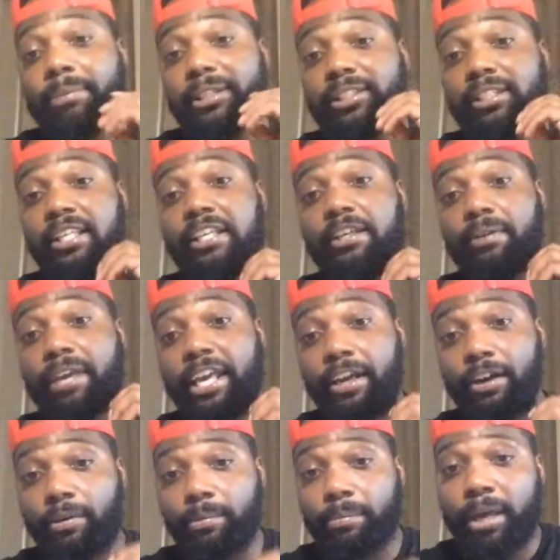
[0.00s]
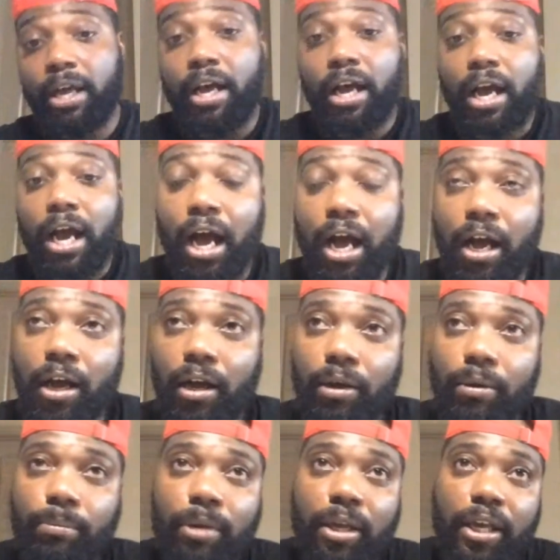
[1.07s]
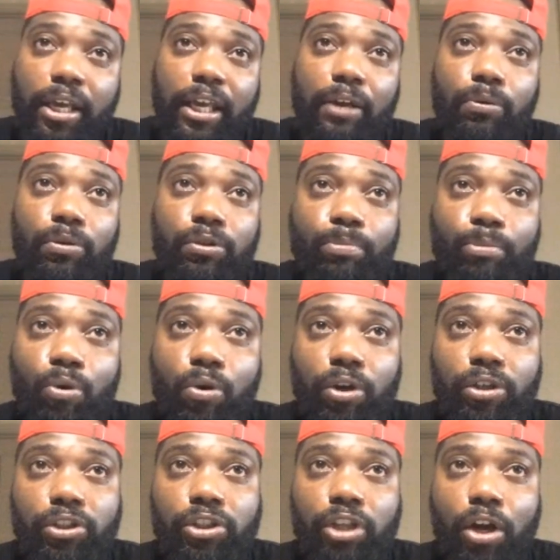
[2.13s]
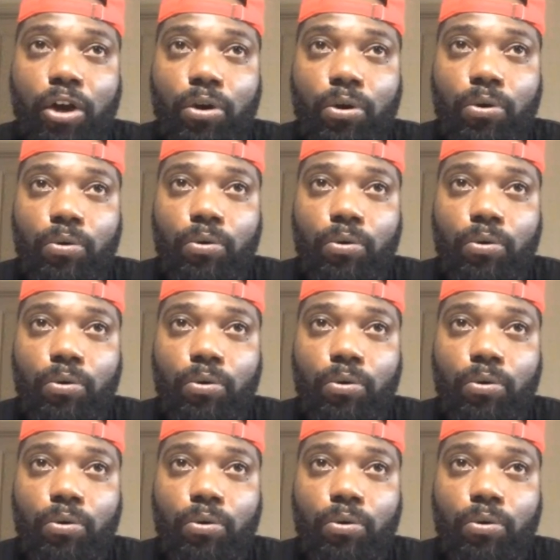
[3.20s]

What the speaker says: Him. It was more so